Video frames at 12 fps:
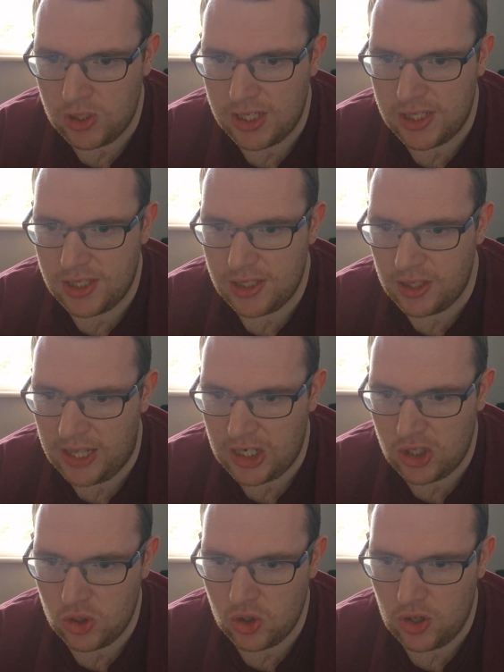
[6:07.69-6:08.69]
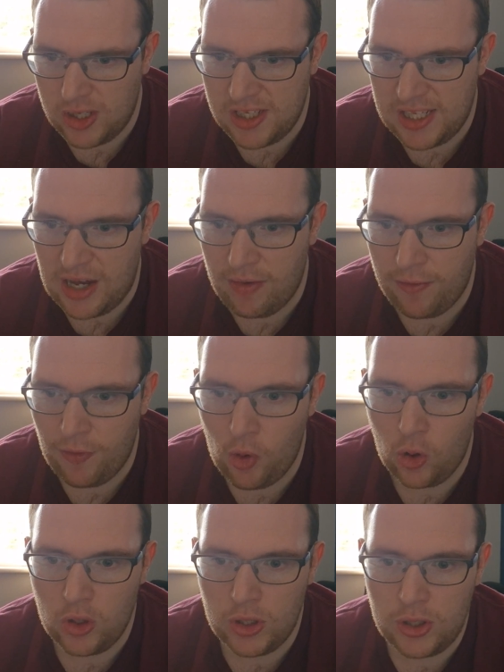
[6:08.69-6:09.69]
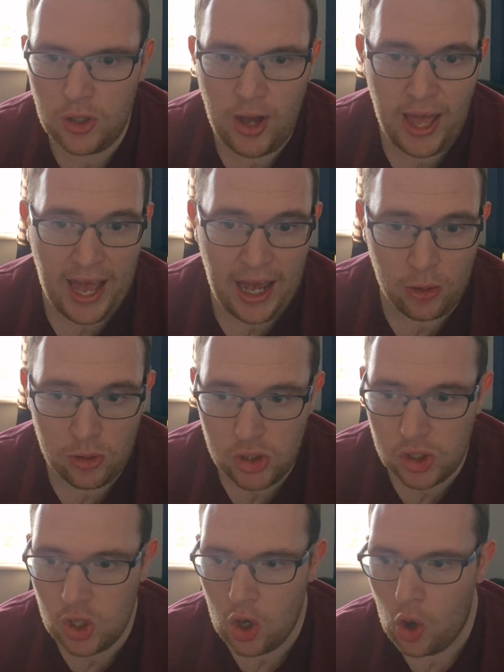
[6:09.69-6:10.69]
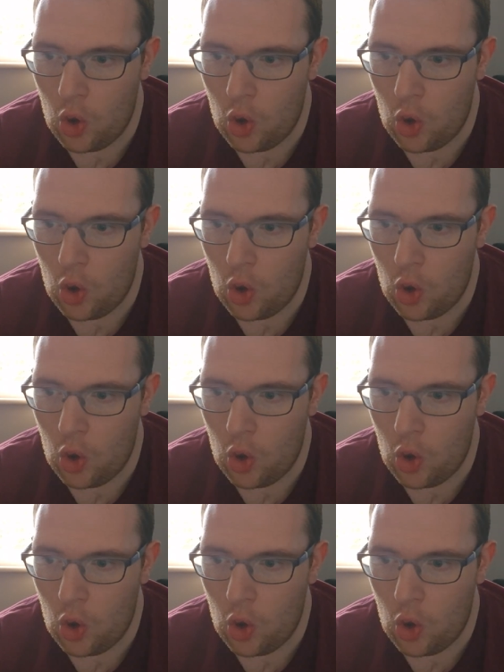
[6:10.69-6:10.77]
that's the National Trust South Foreland Lighthouse,